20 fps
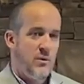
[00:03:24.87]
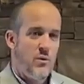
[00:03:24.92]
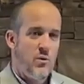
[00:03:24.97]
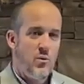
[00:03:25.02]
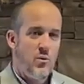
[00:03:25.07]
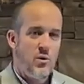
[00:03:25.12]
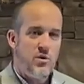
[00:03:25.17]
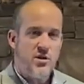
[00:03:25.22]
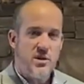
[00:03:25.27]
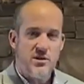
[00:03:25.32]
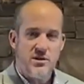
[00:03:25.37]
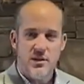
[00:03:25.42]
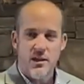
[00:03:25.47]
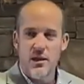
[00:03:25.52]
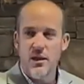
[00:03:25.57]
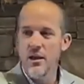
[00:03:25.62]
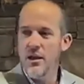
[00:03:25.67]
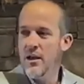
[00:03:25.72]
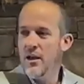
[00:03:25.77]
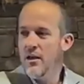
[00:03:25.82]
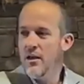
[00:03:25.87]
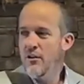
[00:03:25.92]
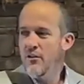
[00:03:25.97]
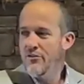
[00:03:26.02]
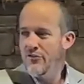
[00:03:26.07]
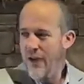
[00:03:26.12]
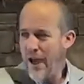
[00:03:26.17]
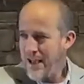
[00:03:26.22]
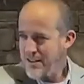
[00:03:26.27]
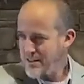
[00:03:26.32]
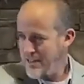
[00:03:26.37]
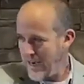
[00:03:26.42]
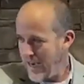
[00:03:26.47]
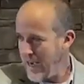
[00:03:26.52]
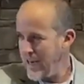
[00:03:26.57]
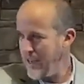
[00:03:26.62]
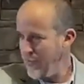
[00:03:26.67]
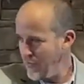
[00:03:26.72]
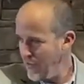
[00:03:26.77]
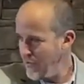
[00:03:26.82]
which is
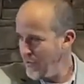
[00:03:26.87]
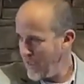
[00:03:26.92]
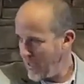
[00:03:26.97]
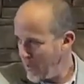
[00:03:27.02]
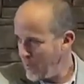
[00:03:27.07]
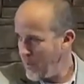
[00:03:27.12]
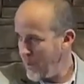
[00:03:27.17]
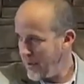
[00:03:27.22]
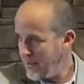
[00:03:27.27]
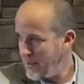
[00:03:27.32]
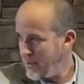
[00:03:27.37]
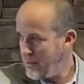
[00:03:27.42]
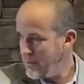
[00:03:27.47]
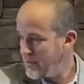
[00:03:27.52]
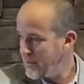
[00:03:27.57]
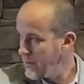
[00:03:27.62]
fascinating if you think about it.